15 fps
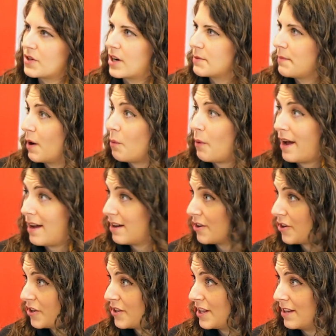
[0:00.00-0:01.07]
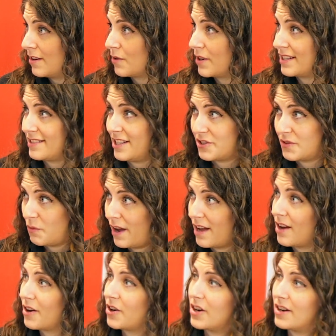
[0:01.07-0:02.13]
We talked about Why Hunger, the organization of
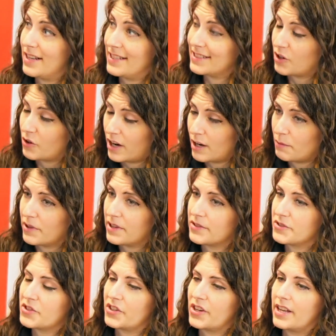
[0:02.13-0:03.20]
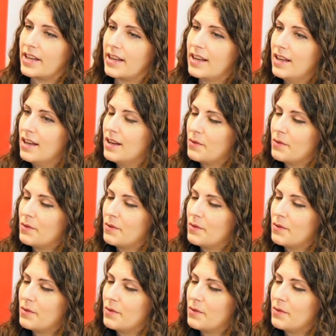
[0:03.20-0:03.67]
Why Hunger, and its incredible history.